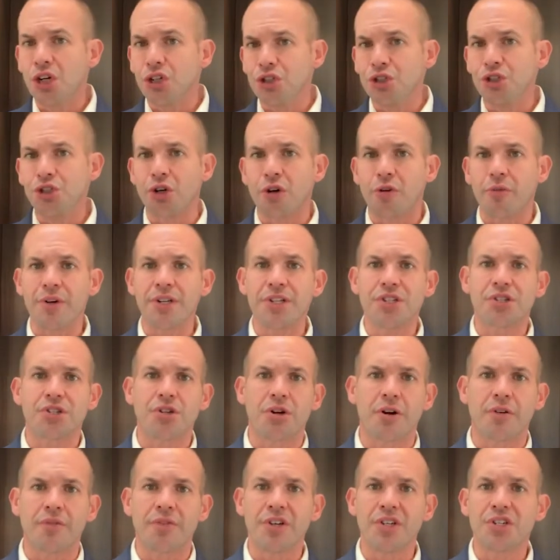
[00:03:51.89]
jury
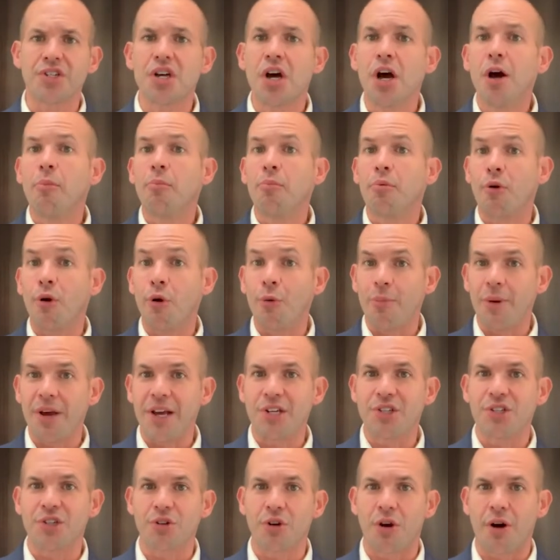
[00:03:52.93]
service,
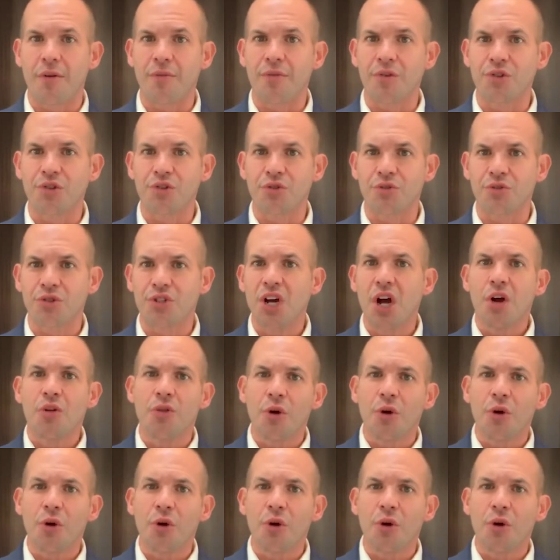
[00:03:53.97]
probation officers.